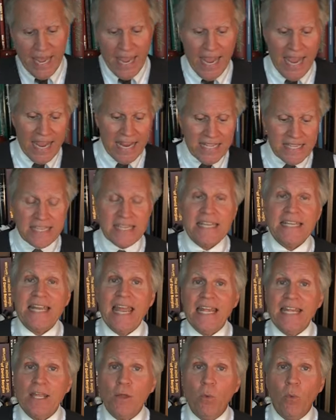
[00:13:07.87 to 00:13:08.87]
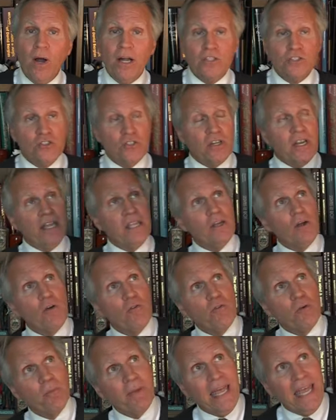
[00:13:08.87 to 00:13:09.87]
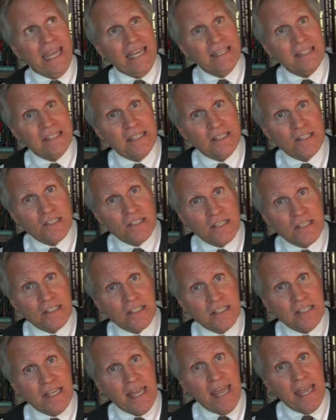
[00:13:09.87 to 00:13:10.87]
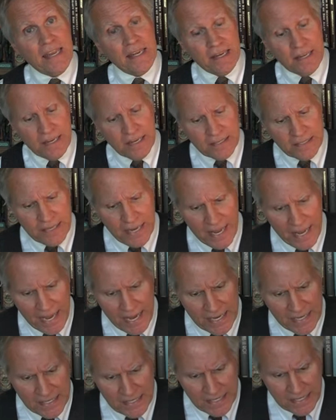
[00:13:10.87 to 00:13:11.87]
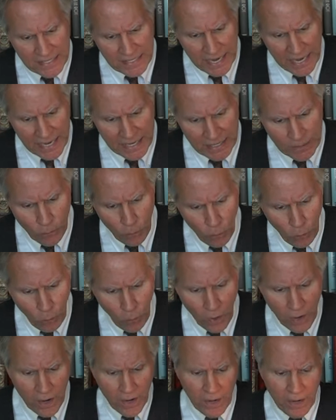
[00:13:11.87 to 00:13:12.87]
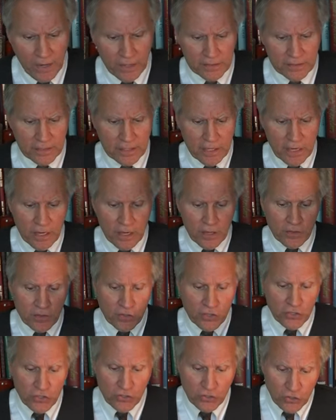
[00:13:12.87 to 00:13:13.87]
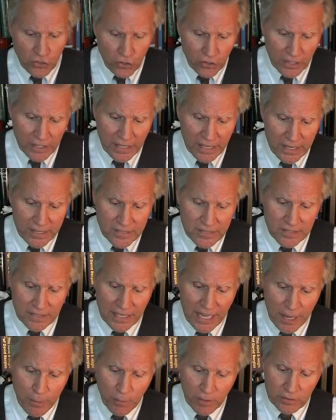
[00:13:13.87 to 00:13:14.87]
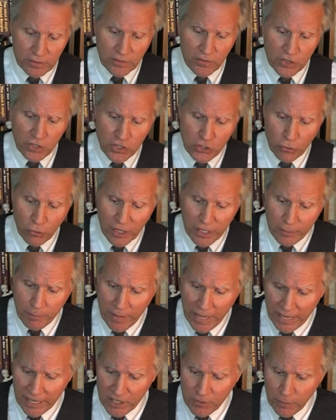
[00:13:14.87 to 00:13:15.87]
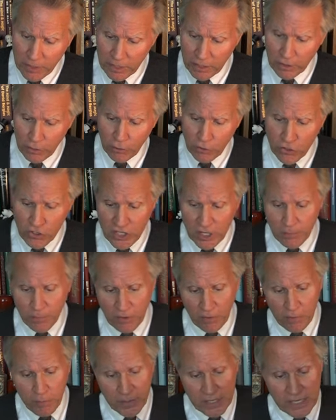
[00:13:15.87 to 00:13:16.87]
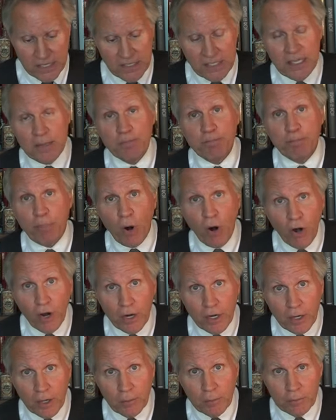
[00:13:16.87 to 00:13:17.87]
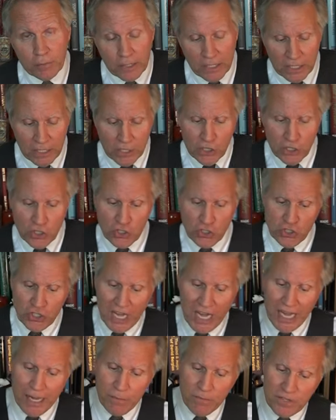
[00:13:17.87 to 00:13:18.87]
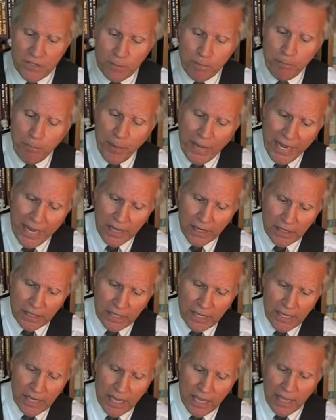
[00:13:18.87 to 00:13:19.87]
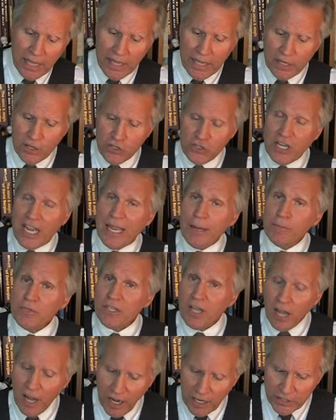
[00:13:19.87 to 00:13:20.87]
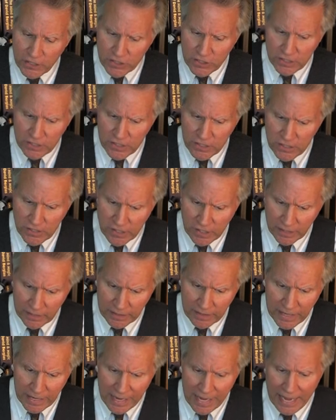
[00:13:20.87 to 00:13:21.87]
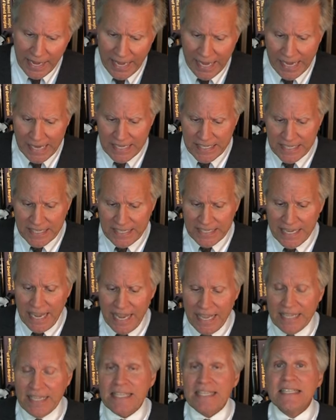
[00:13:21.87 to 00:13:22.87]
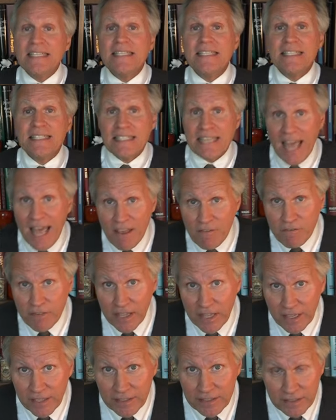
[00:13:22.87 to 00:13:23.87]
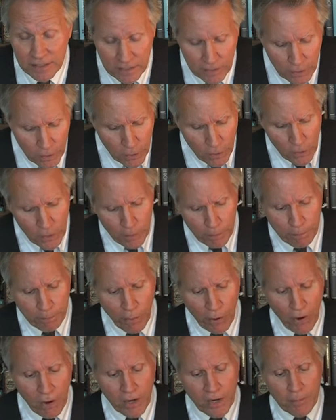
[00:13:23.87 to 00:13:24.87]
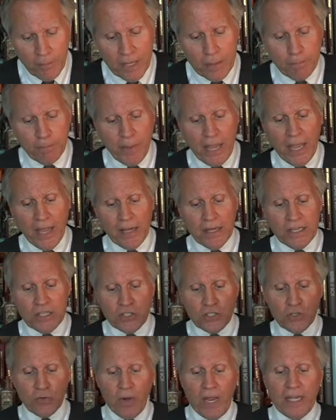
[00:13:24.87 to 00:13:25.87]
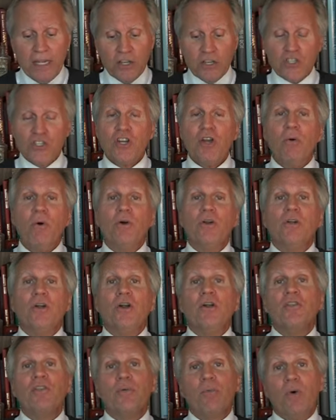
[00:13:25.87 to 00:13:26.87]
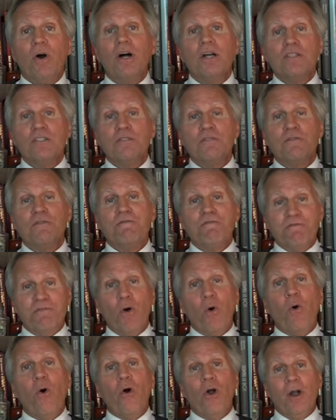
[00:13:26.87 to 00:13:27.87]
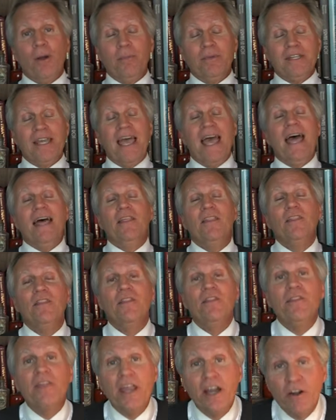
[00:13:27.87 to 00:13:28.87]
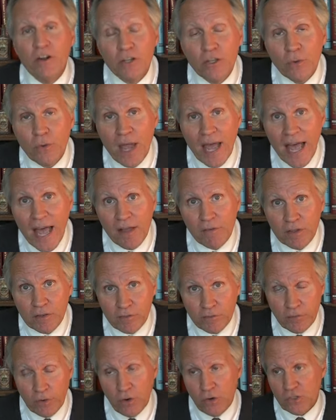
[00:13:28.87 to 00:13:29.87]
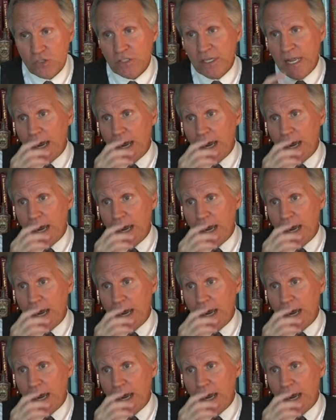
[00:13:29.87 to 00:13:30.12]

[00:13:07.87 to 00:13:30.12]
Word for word: 1881, so now you go from 1868 to 1881. The circus came under the joint management and ownership of P.T. Barnum, James Bailey and James Hutchinson. 1887, Barnum and Bailey's greatest show on earth was formed. And there you have it, folks.